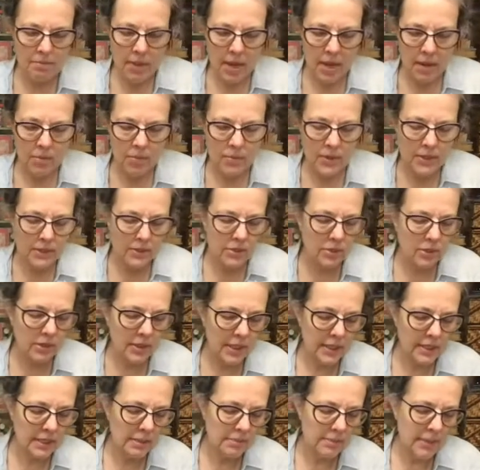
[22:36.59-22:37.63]
my original
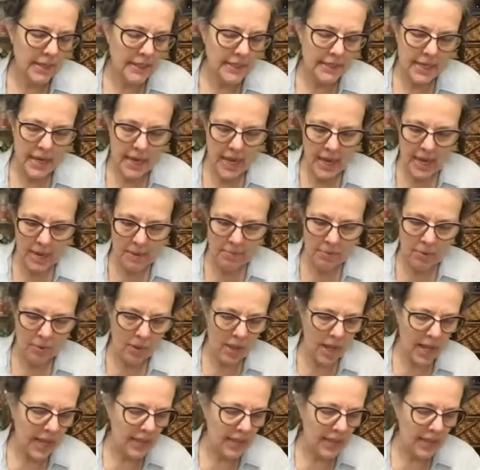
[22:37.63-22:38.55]
legs and my table.